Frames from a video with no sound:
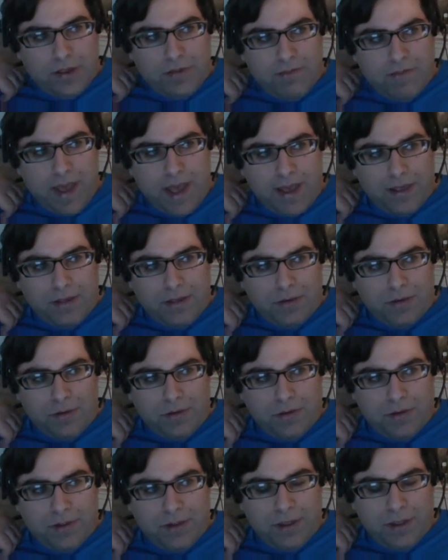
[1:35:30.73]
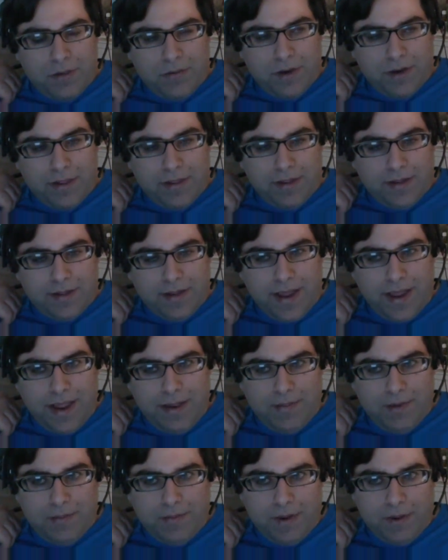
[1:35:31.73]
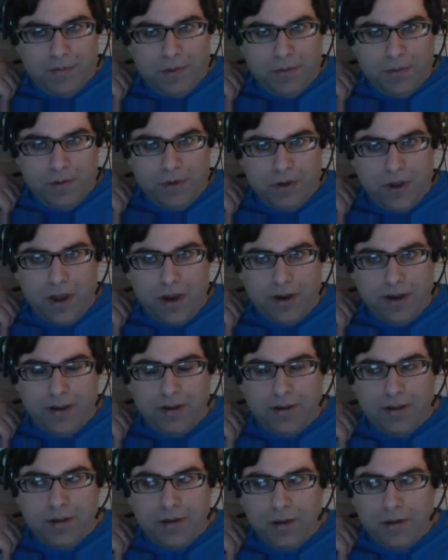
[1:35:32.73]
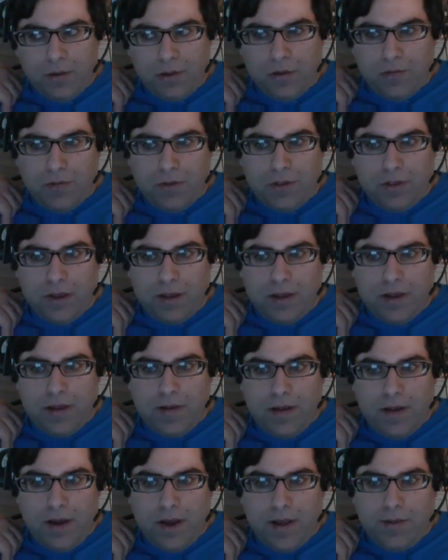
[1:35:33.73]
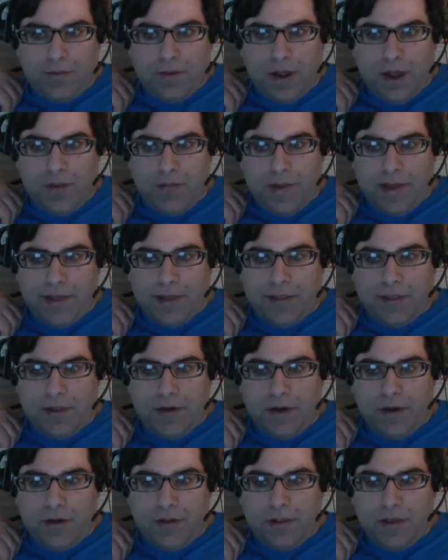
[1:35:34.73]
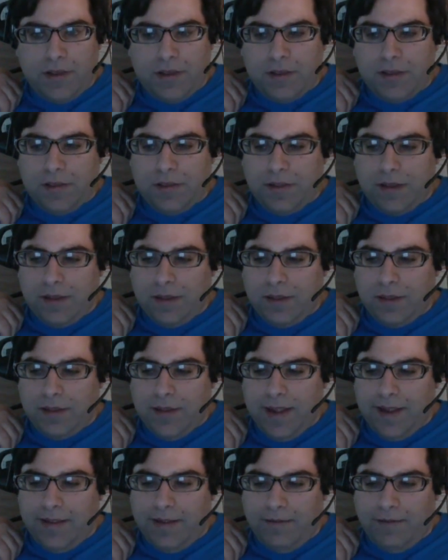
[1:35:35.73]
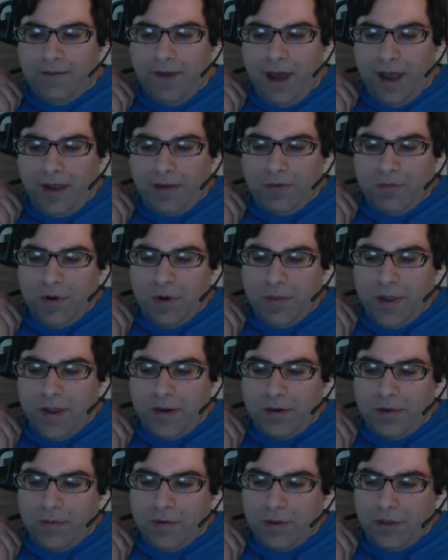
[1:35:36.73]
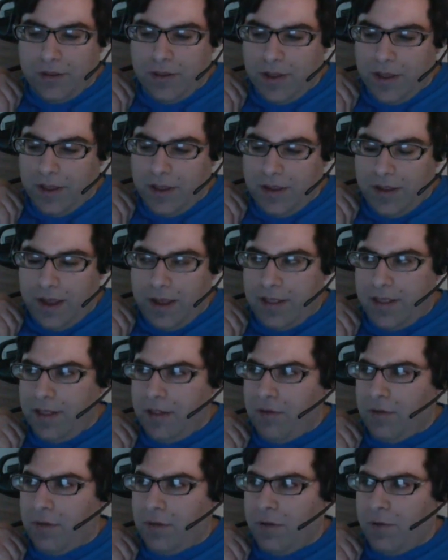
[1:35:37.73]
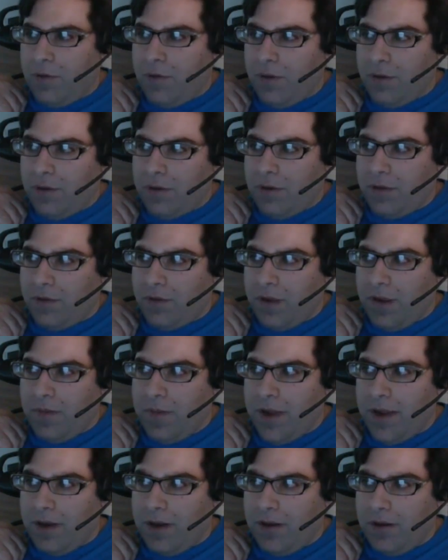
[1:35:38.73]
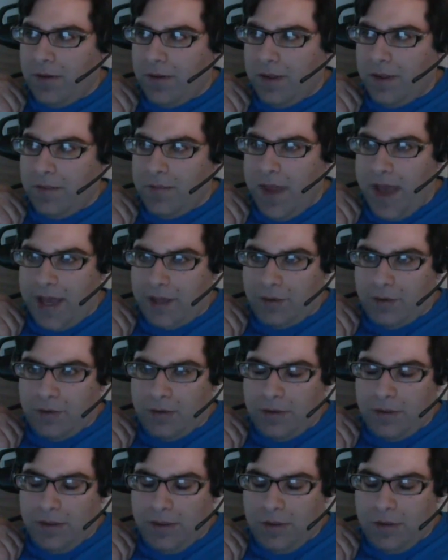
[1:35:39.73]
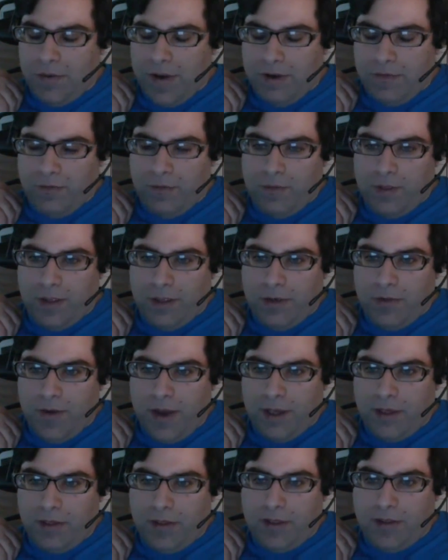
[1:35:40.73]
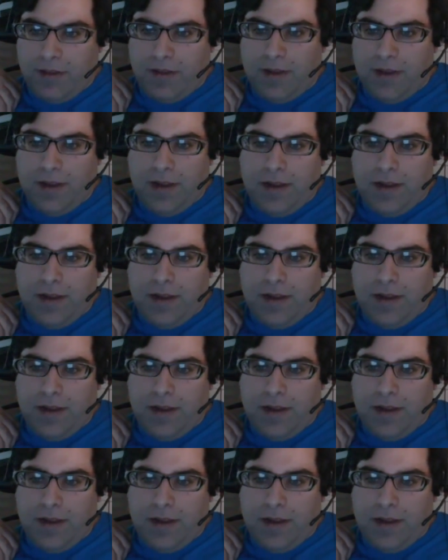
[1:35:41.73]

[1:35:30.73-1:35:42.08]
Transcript: ambassador to the UN at the time, and people were talking, she was hyped up as, this dignified woman who was, I think she was the first female ambassador to the UN from the U.S., and